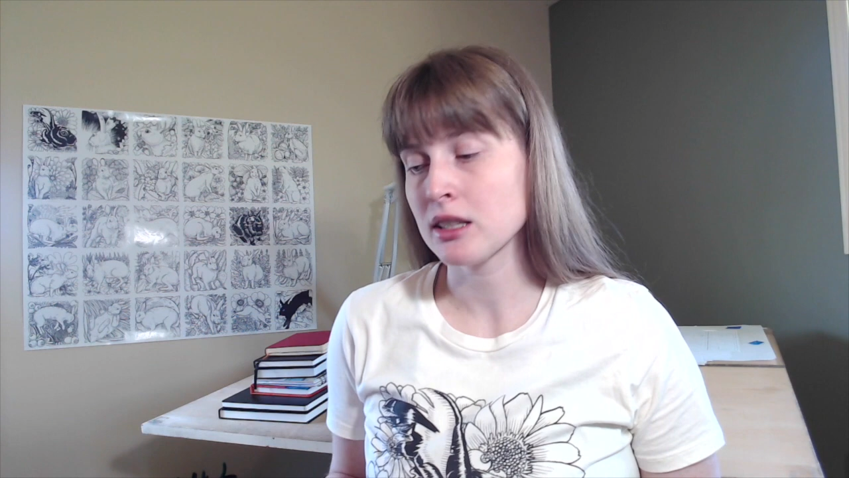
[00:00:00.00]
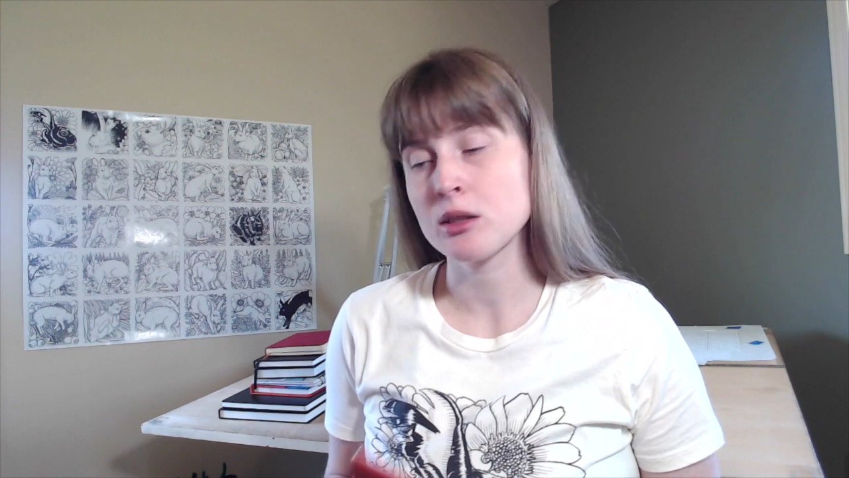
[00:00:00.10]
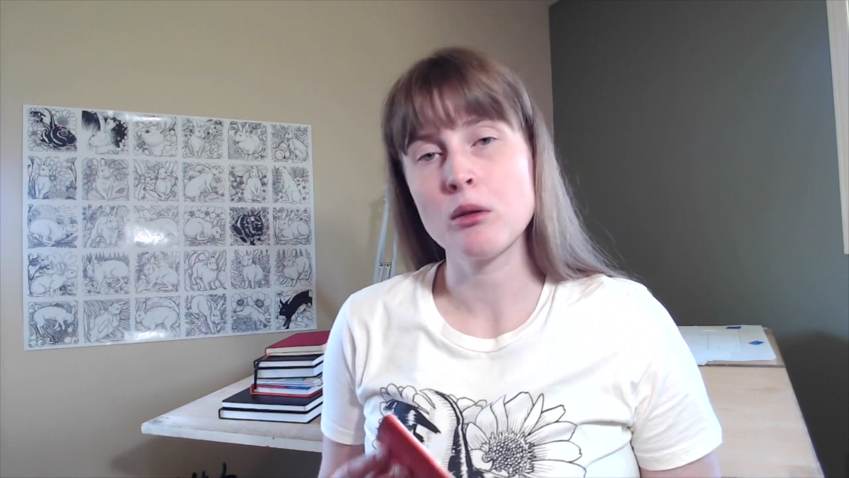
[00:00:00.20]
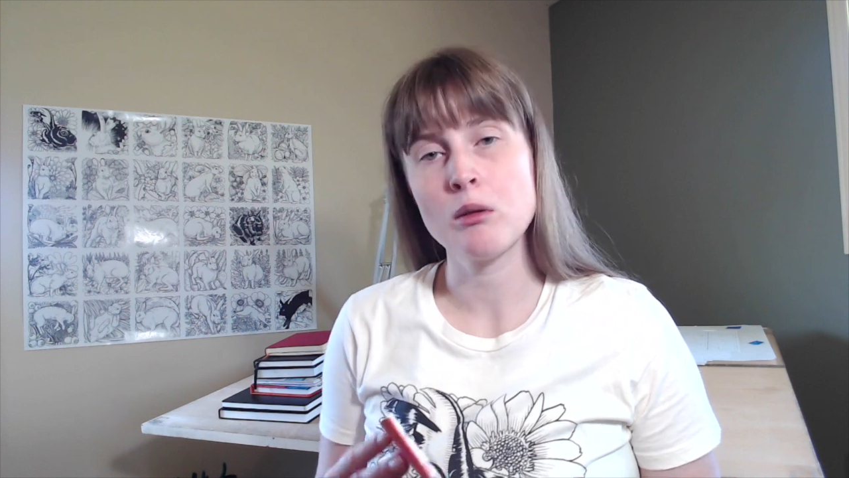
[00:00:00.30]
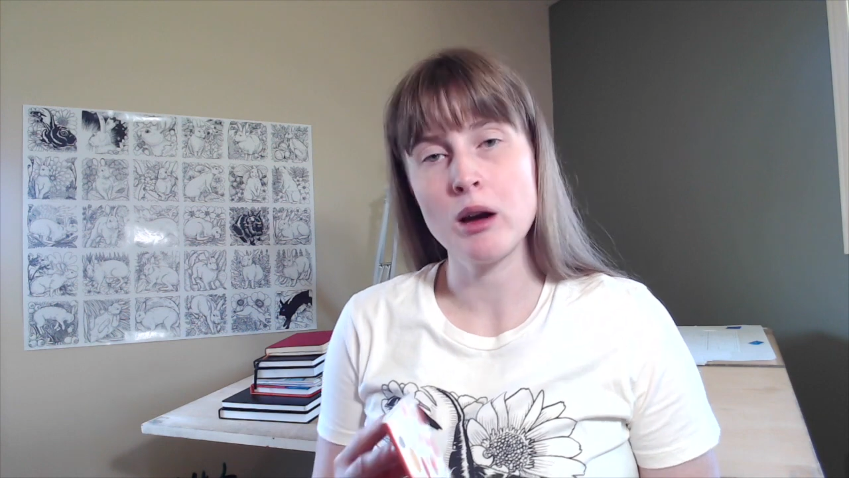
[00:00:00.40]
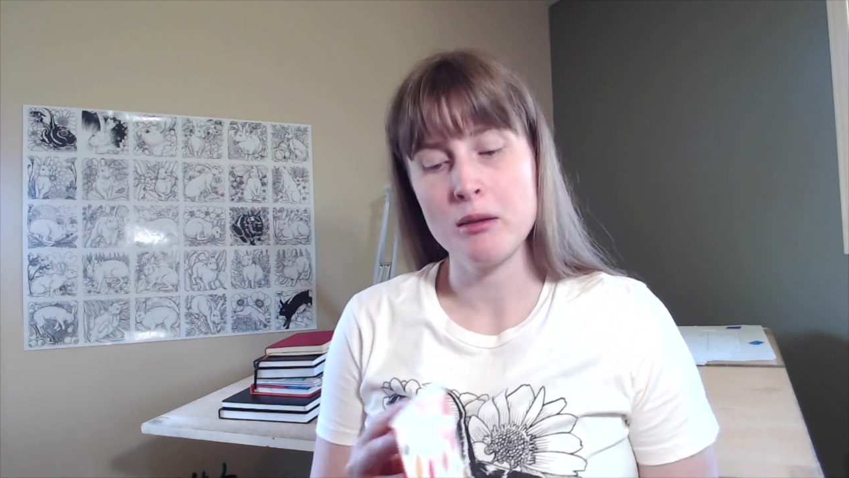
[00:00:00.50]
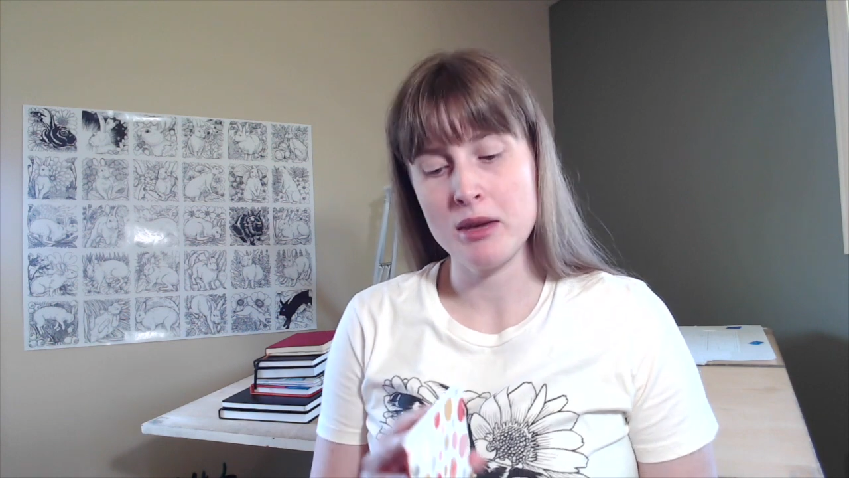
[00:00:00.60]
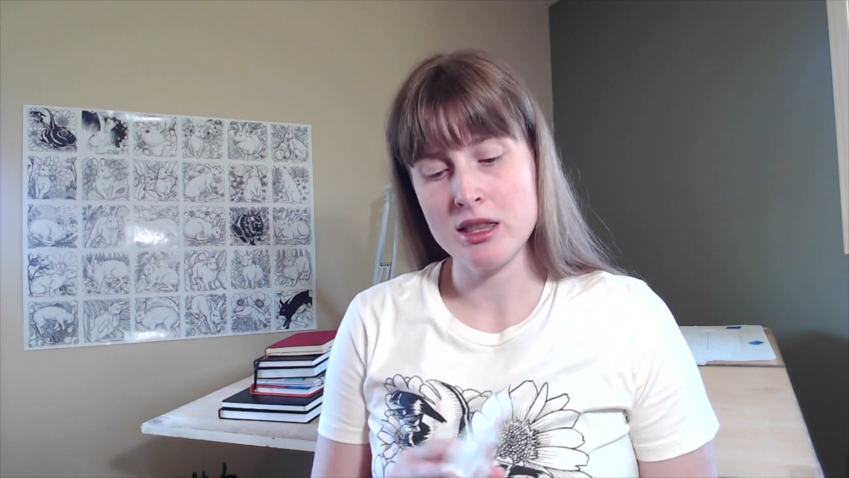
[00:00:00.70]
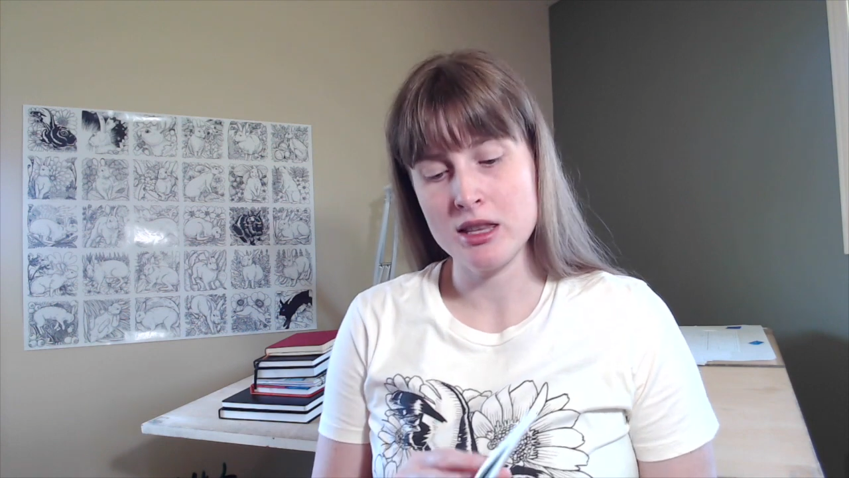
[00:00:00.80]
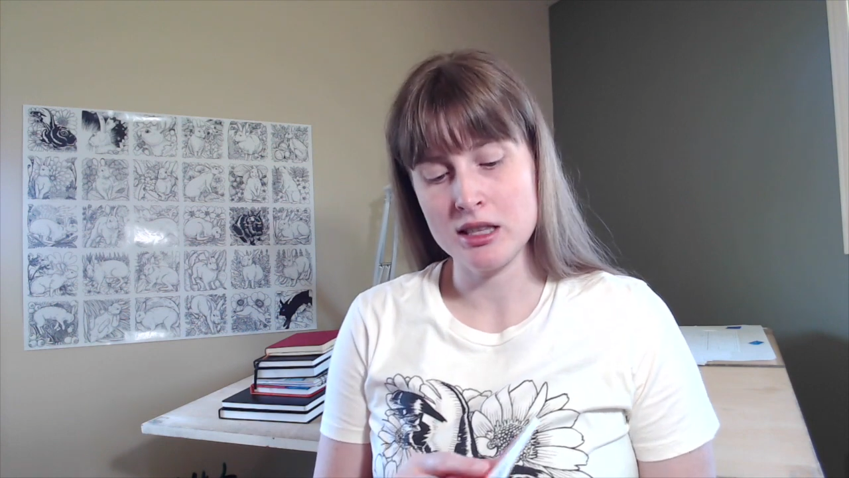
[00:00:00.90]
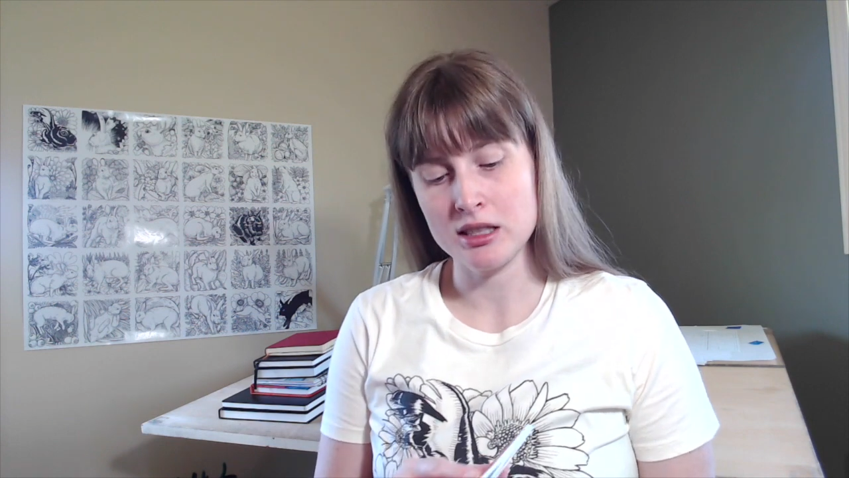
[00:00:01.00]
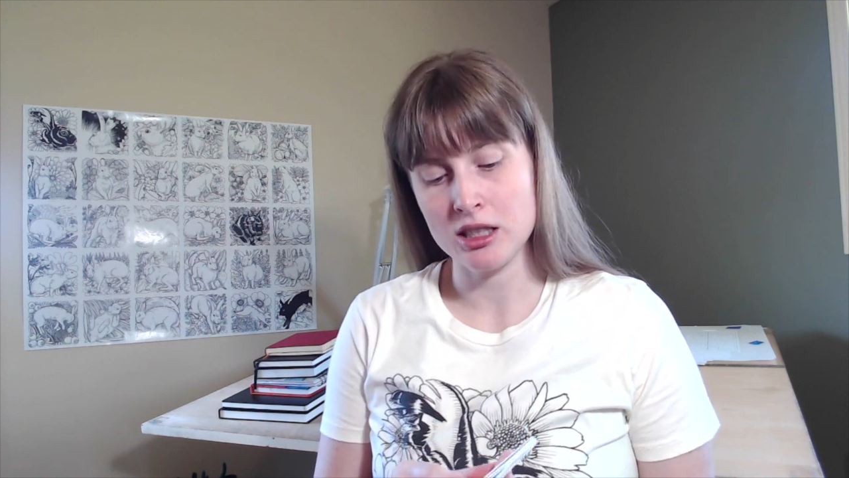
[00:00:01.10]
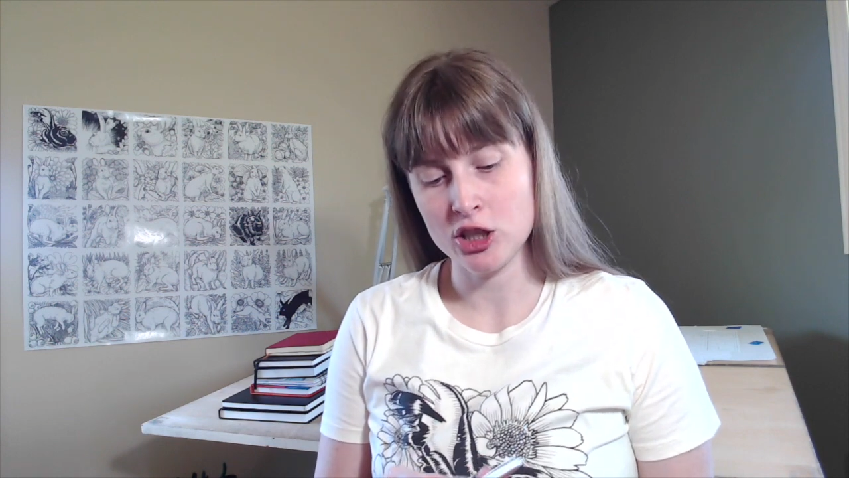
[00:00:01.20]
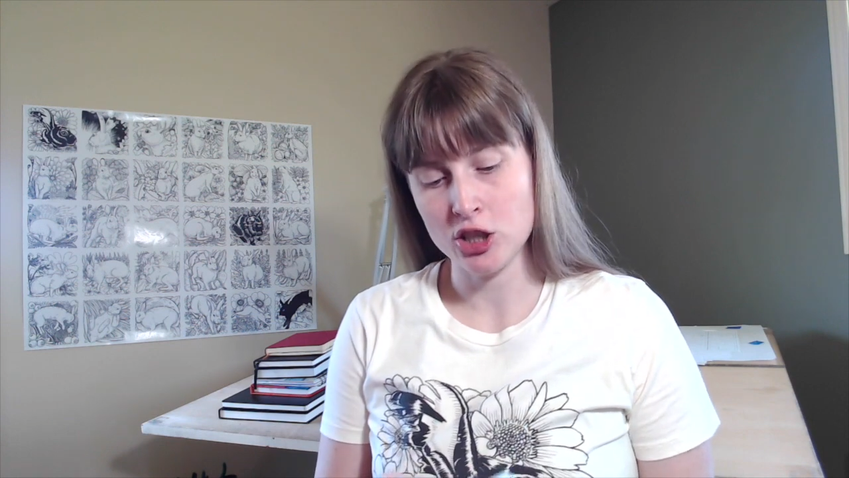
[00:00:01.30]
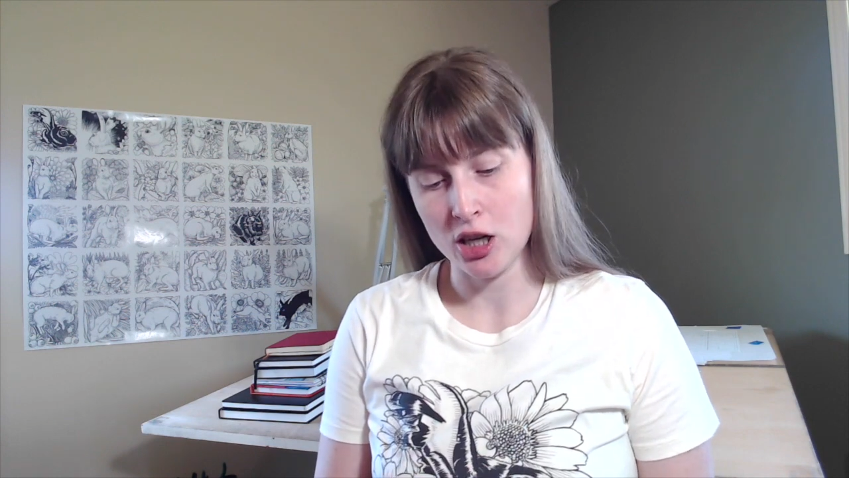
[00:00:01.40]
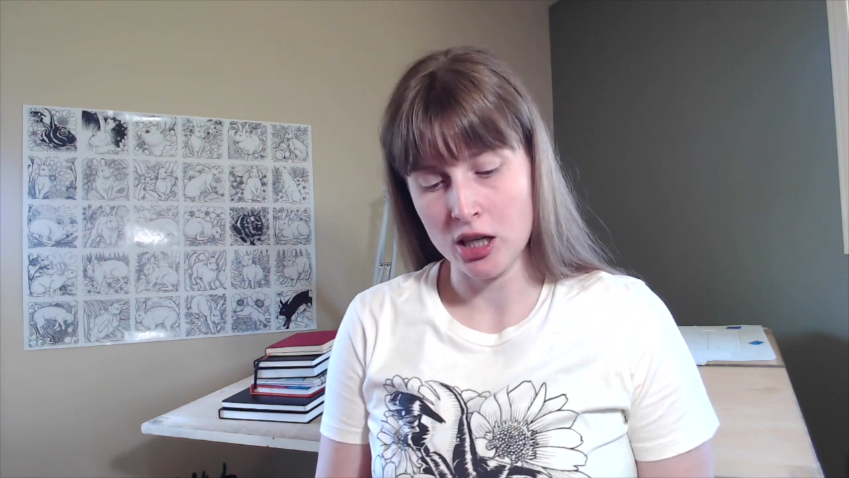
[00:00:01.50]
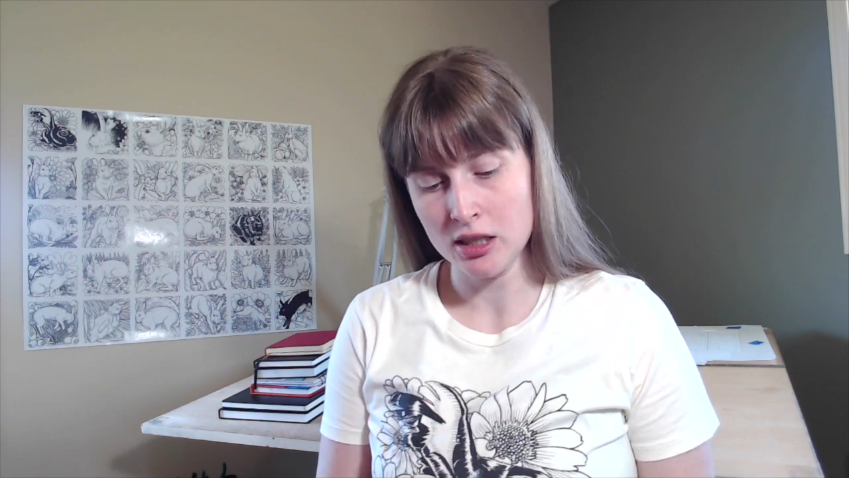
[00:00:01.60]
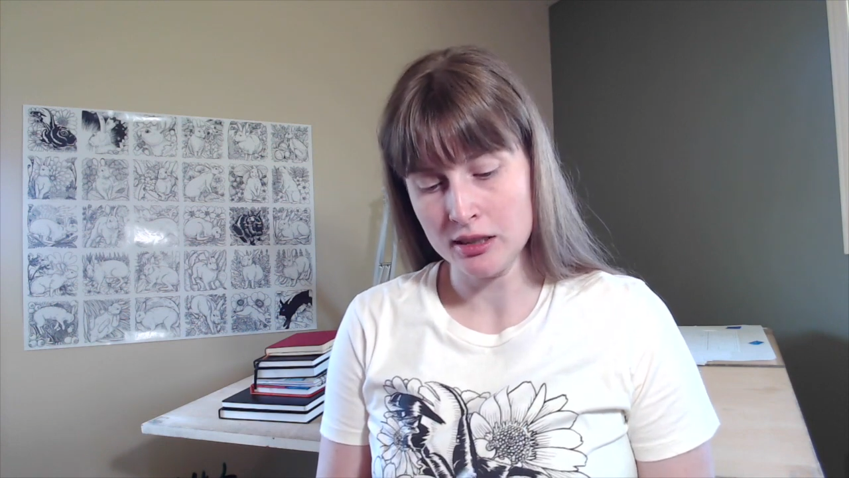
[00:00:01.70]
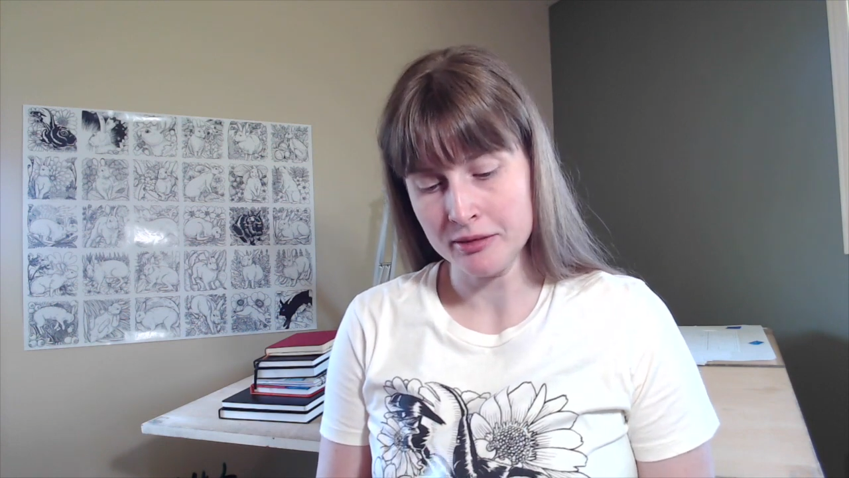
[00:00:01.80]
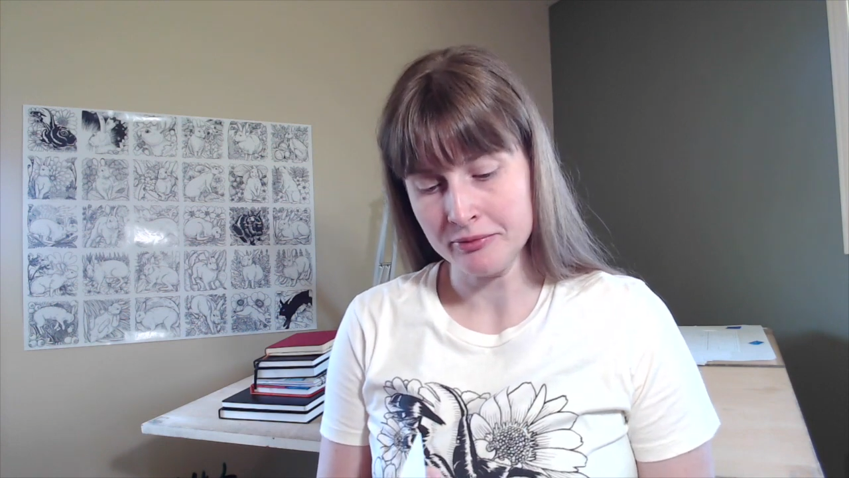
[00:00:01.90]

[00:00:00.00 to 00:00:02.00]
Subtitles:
so I made this little chart.